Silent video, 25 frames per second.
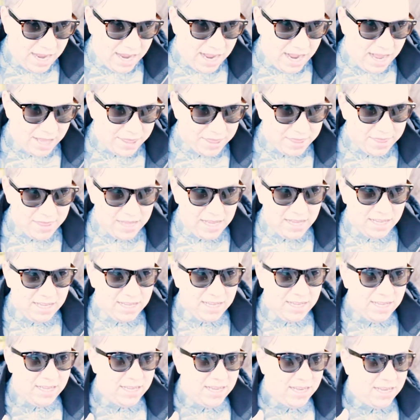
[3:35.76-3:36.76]
I think
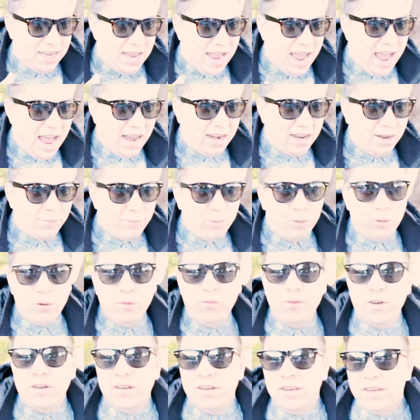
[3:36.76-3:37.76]
had I
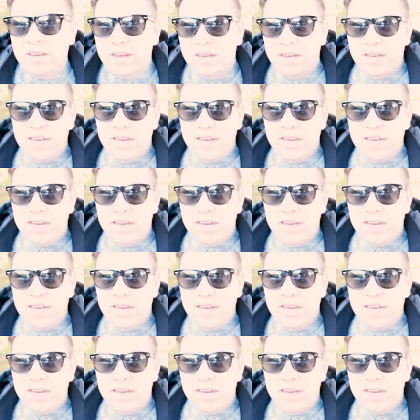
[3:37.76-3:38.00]
proven